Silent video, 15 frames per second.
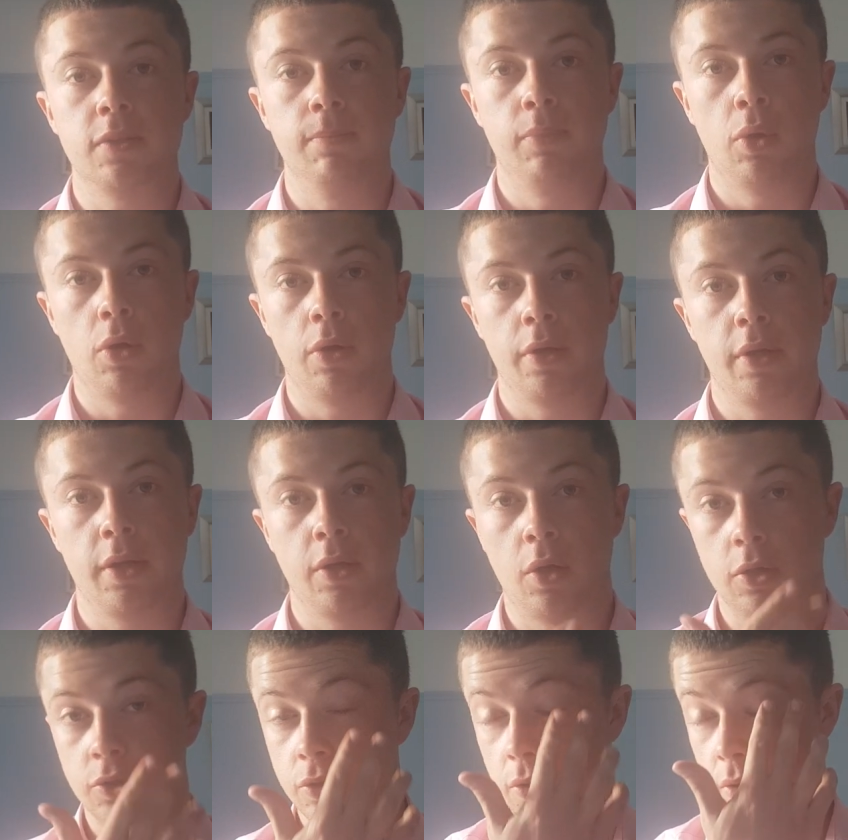the board in
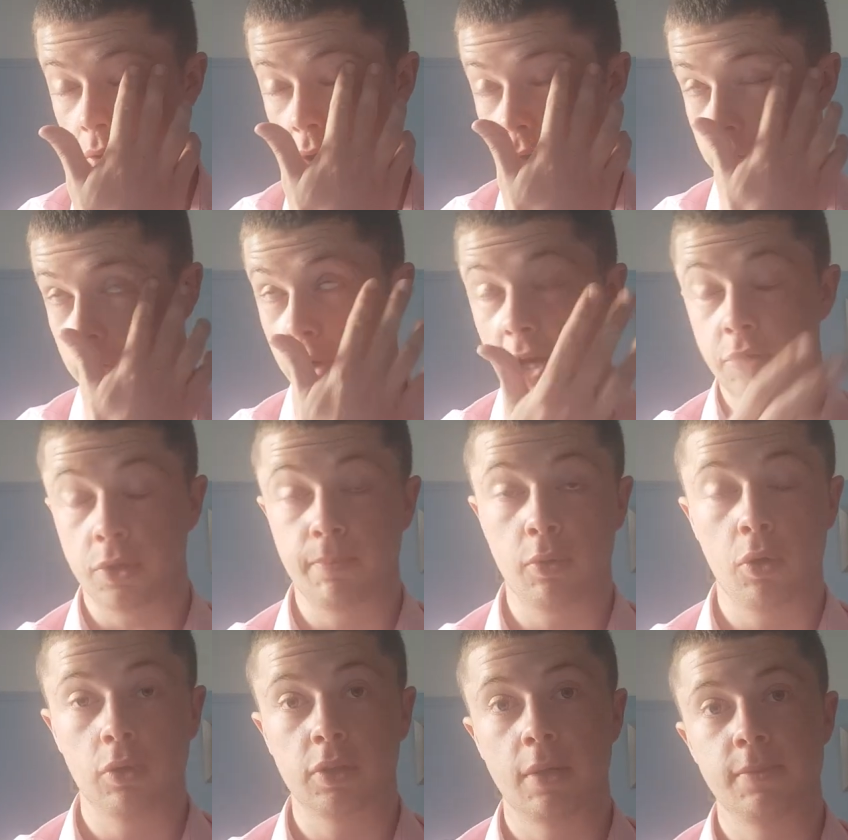undergraduate
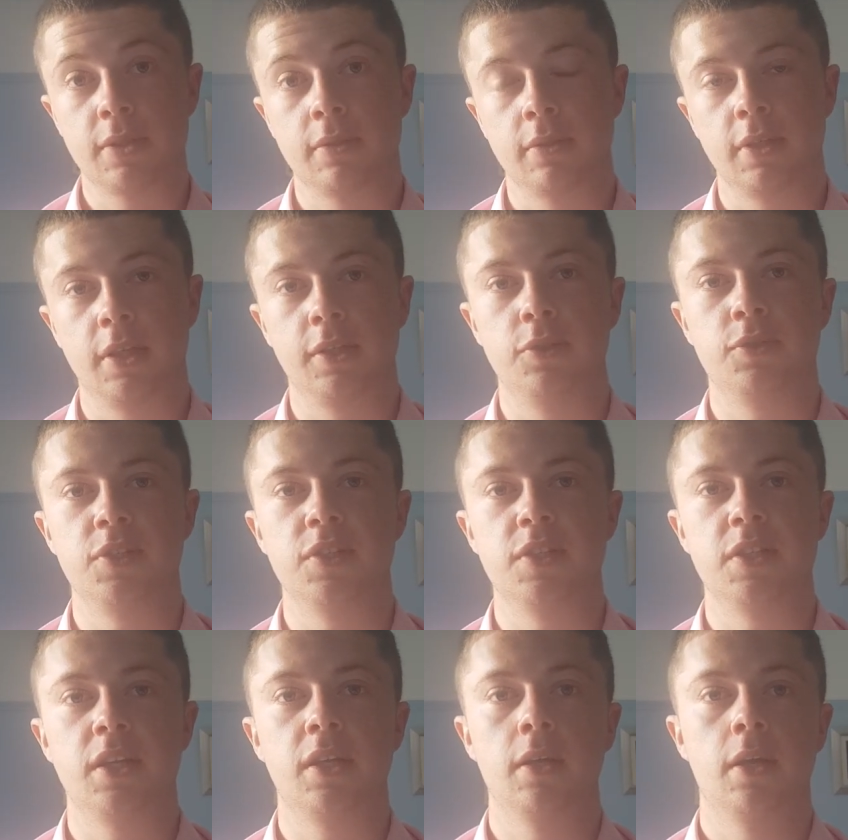programs in
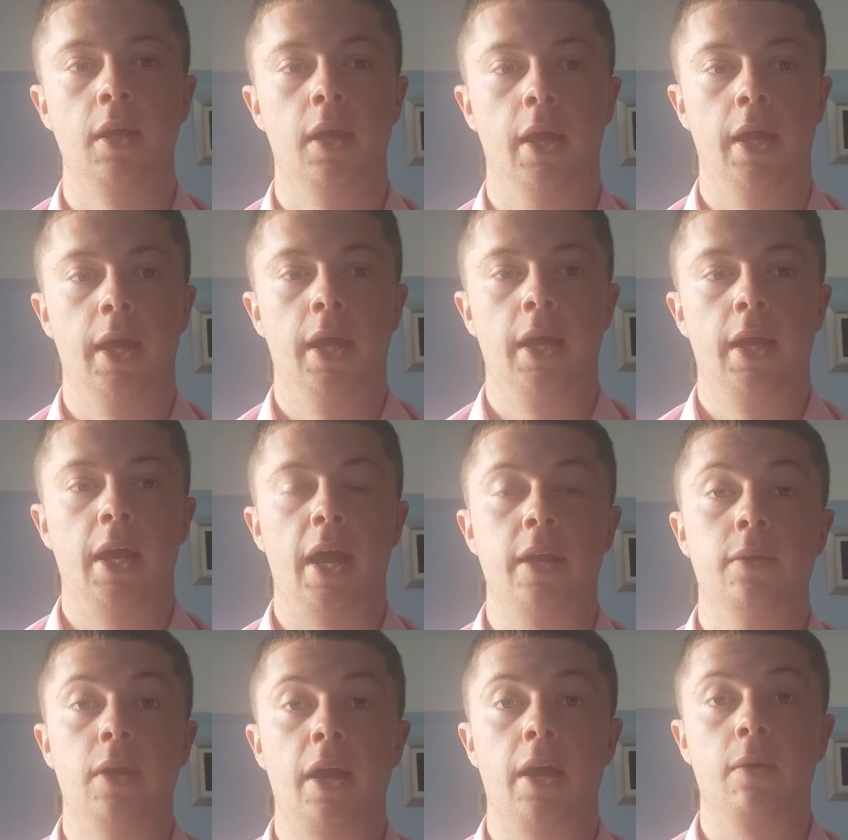UCC.
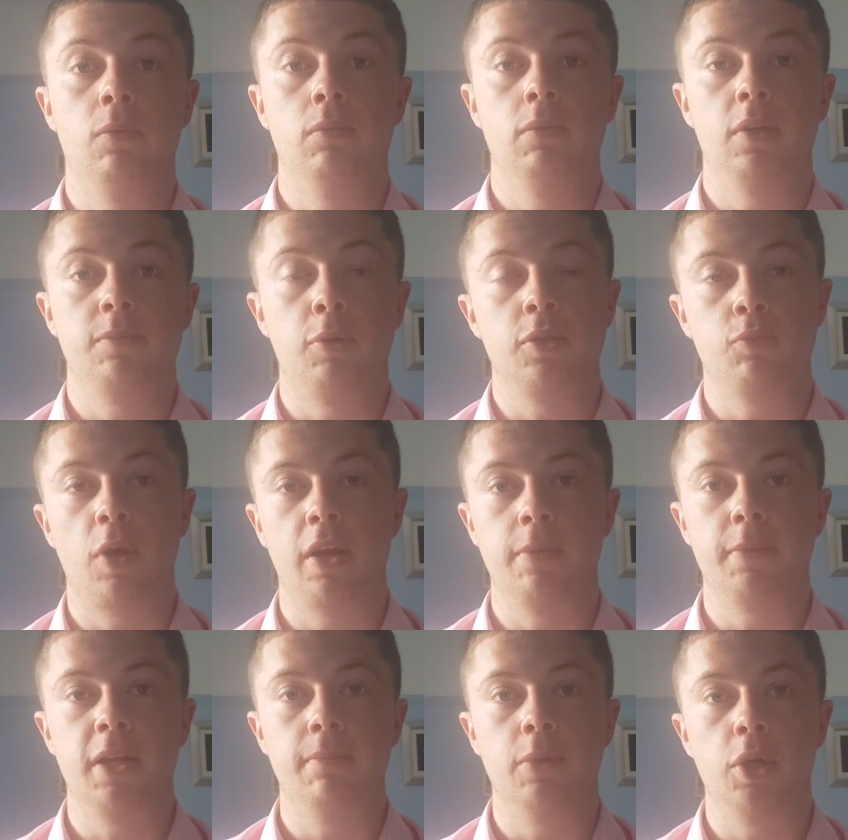And I suppose what I
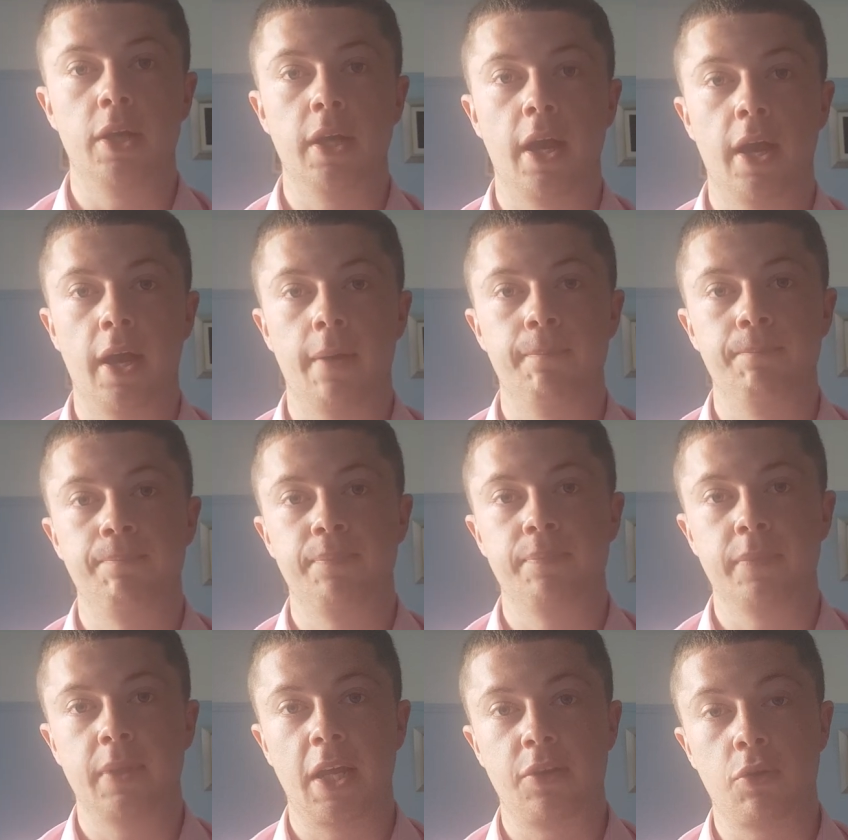mean by
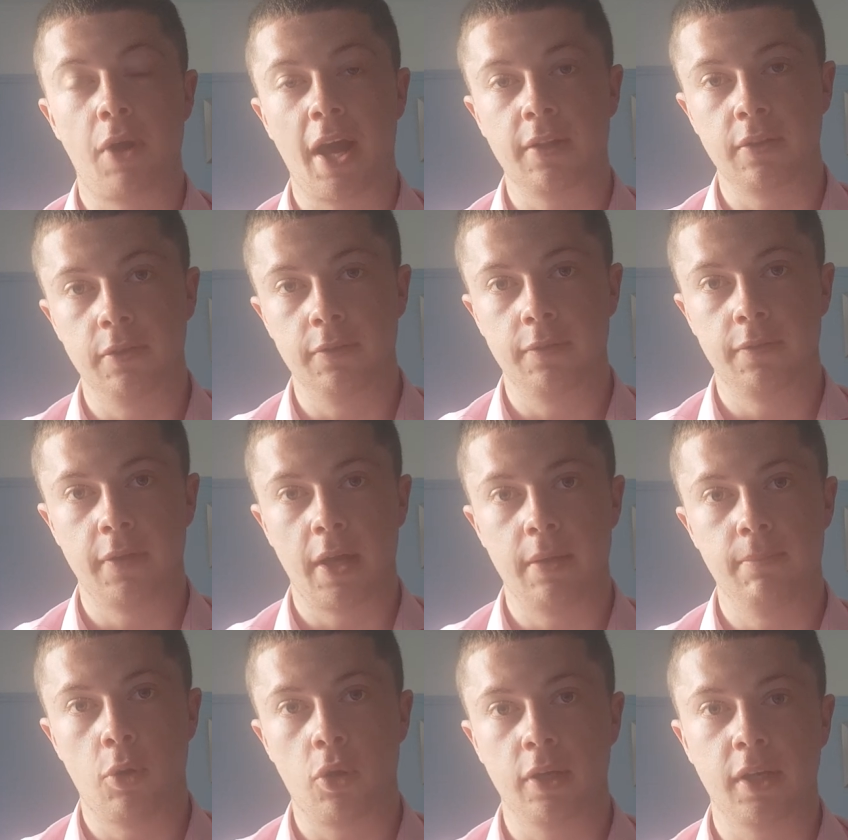interactive and
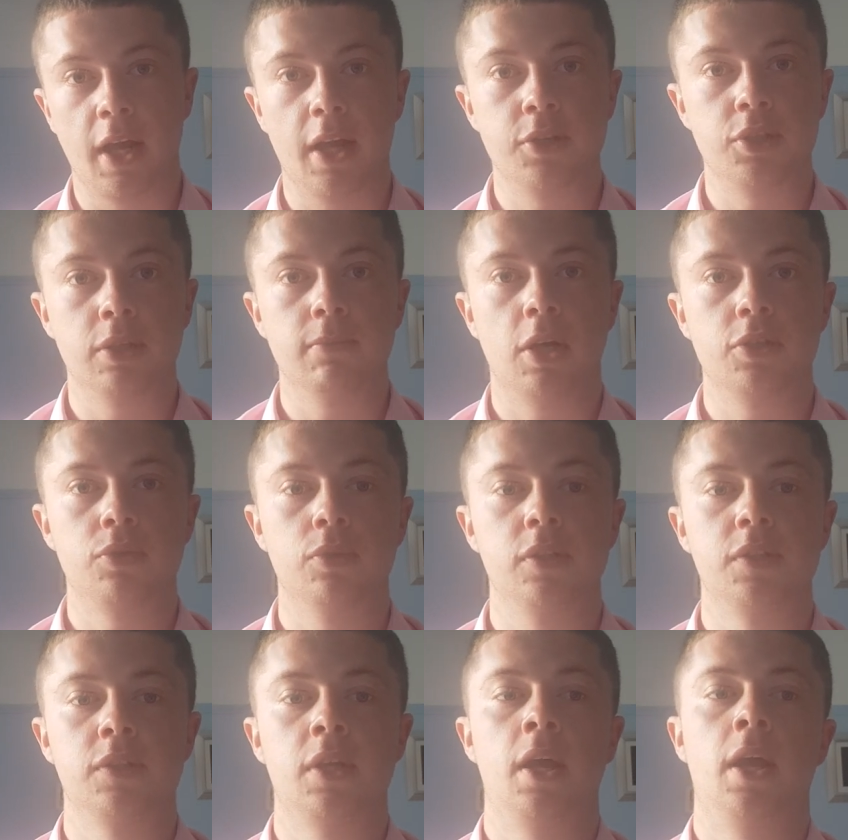more engaging
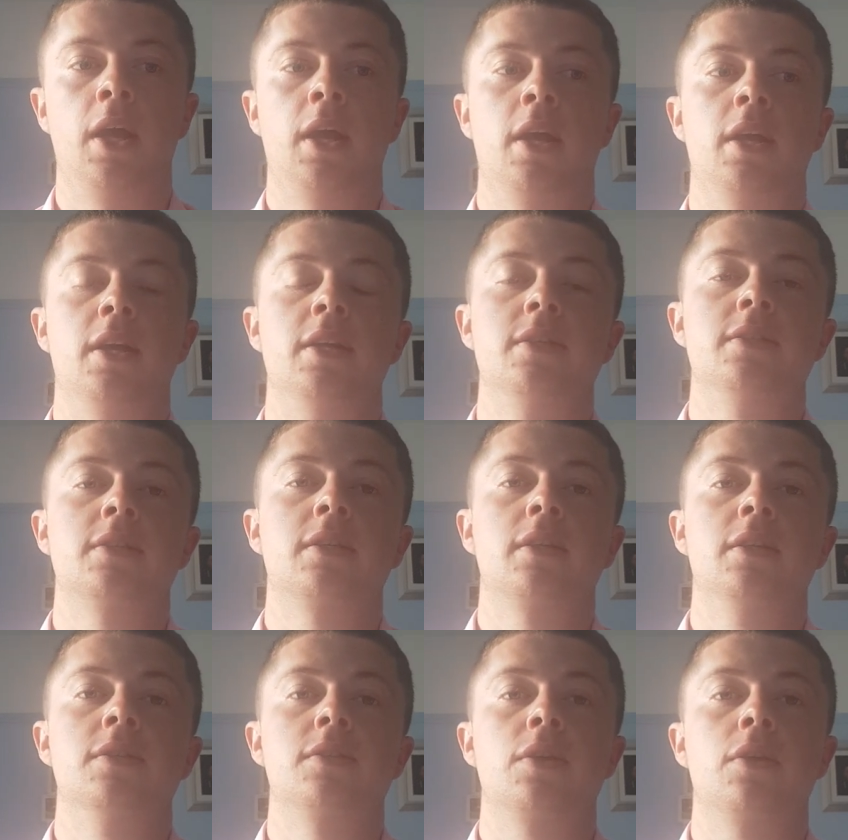modules is
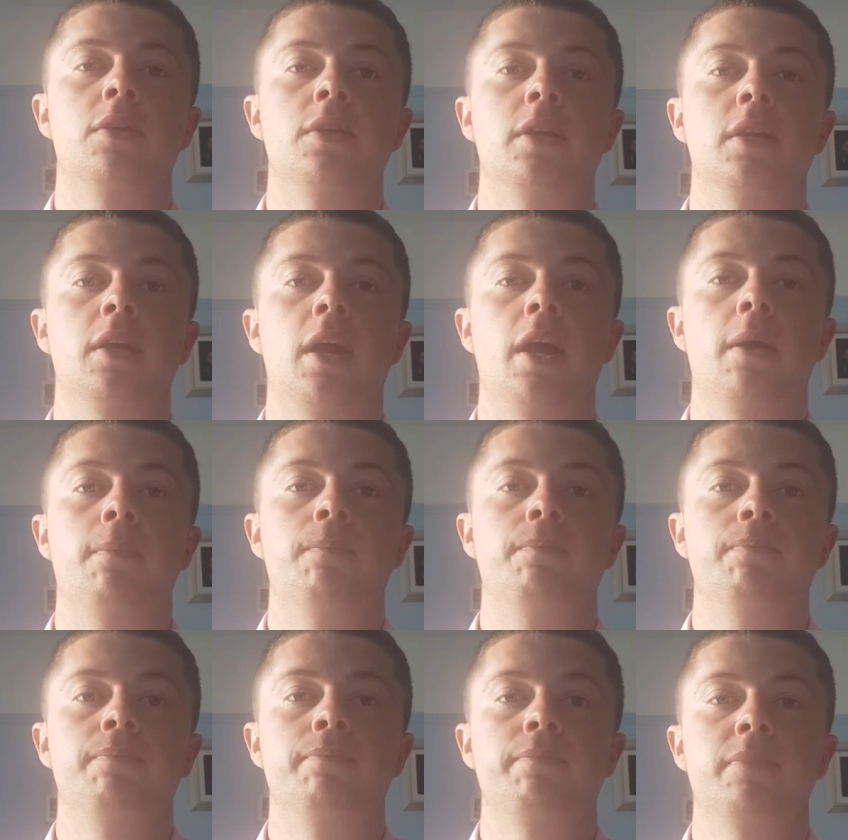concerning
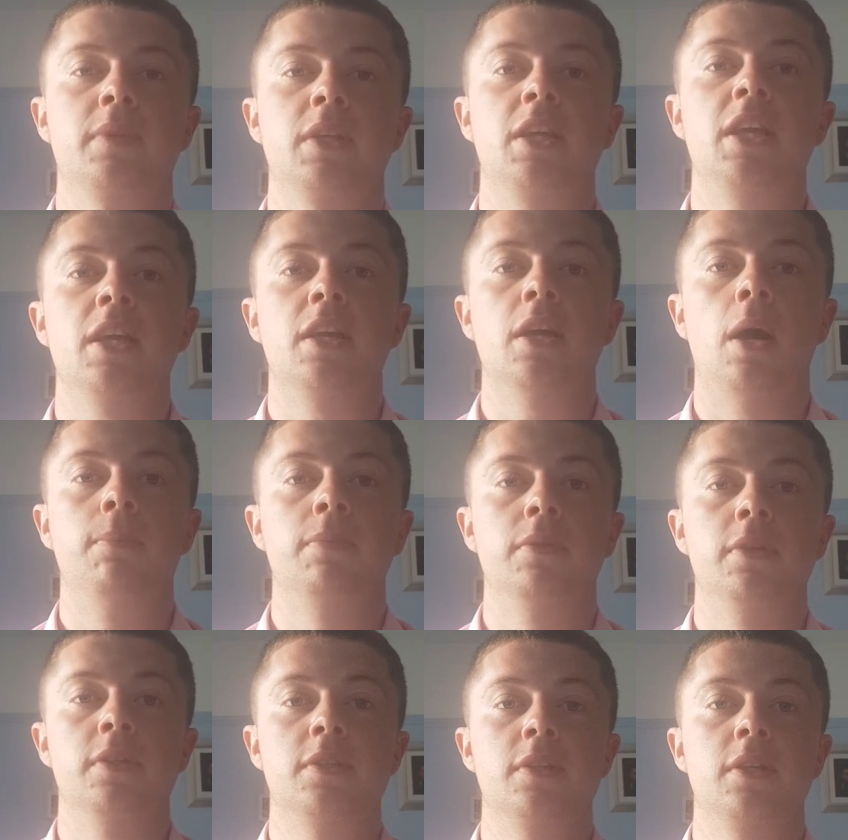key
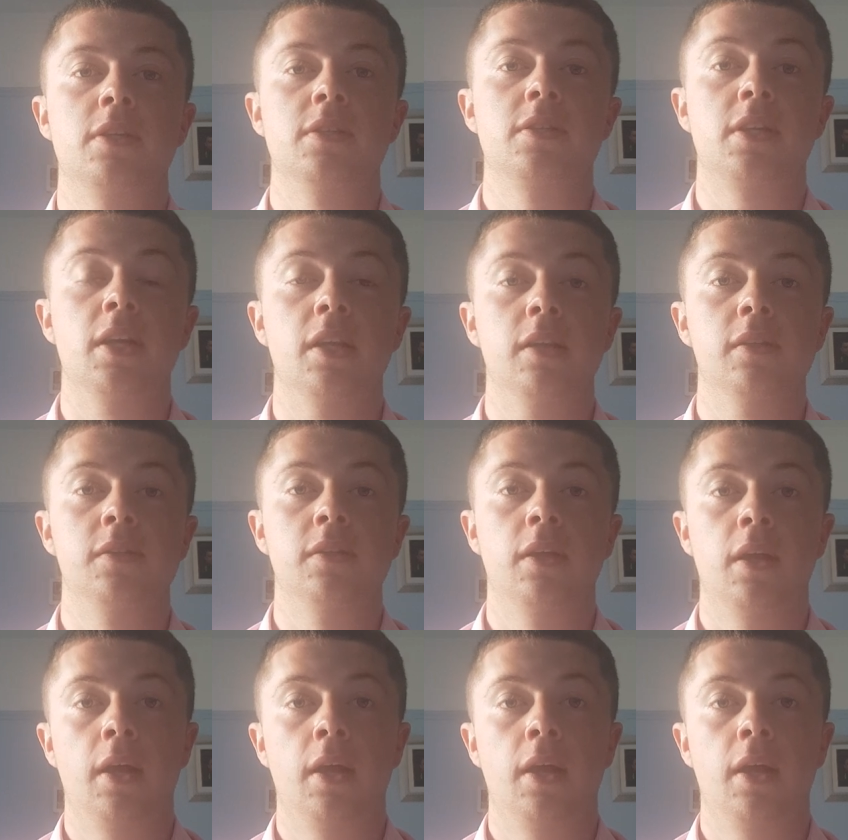competency skills